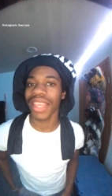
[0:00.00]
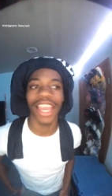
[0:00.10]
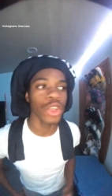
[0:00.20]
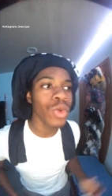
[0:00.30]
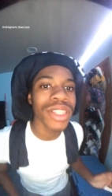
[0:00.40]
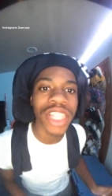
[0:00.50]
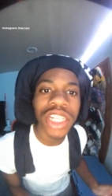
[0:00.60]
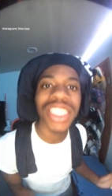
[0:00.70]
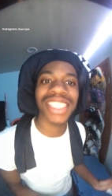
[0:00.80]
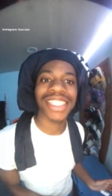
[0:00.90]
And you can
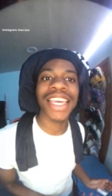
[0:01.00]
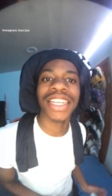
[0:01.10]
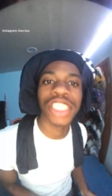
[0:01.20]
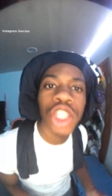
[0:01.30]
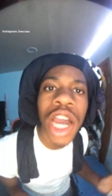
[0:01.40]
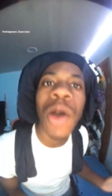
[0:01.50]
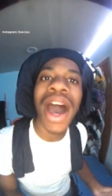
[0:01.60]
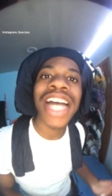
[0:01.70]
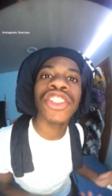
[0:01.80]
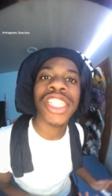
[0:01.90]
literally see it. Just look how
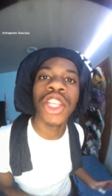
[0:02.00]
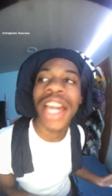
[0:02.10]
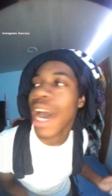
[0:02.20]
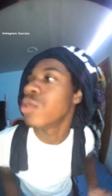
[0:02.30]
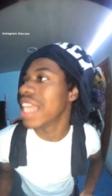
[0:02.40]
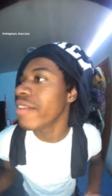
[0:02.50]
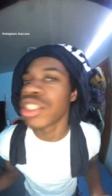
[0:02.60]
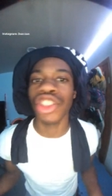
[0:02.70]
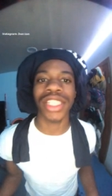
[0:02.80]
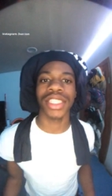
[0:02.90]
I dress and look how
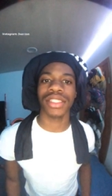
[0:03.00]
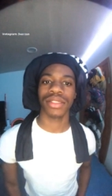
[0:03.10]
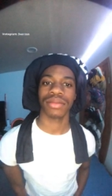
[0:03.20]
Davis dresses.